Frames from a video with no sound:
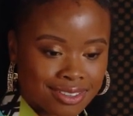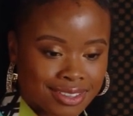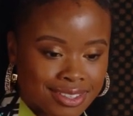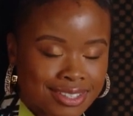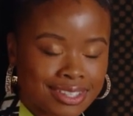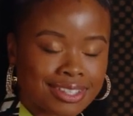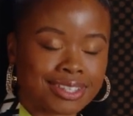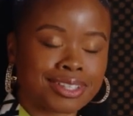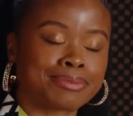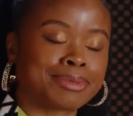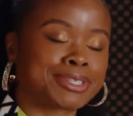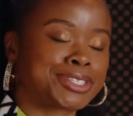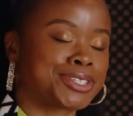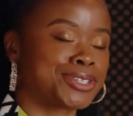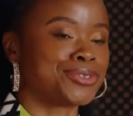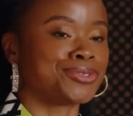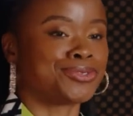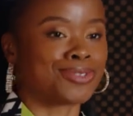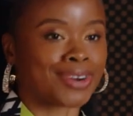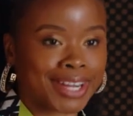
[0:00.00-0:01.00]
it's a little bit
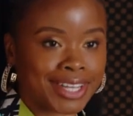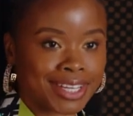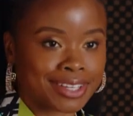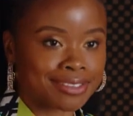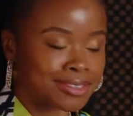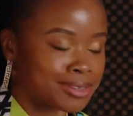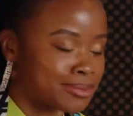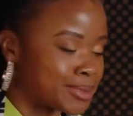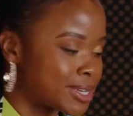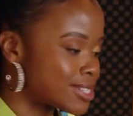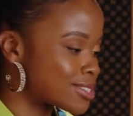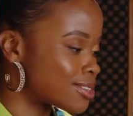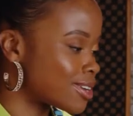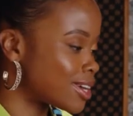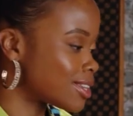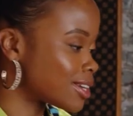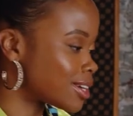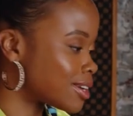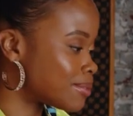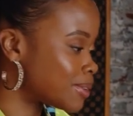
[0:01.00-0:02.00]
too ringy for me. So
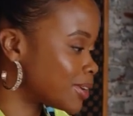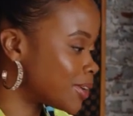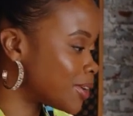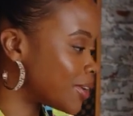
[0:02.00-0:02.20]
I think I'm